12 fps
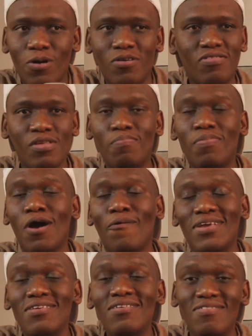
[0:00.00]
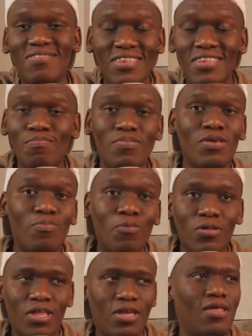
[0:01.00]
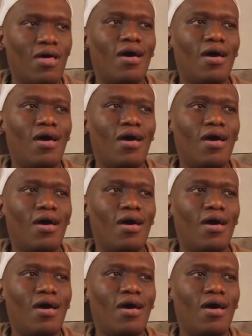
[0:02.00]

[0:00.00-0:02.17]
because the power is in the people that